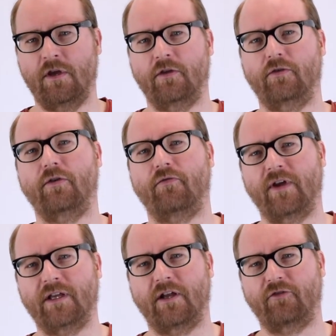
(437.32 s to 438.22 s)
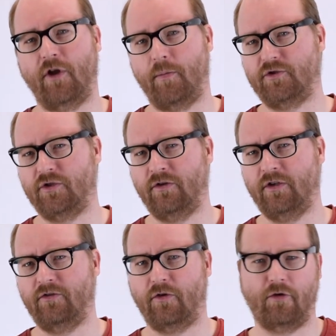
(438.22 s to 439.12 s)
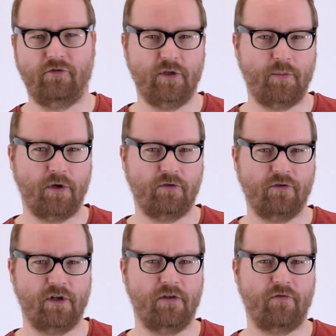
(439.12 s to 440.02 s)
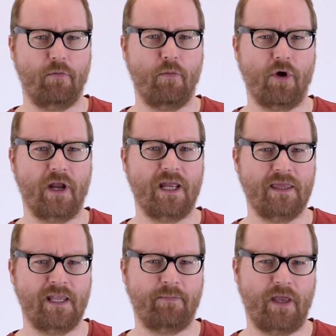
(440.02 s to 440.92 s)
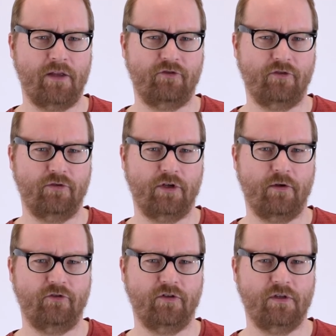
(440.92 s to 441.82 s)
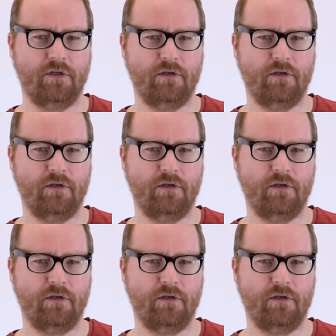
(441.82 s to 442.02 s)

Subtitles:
Do you think there's an opportunity to go deeper to deliver a more in-depth answer to the question?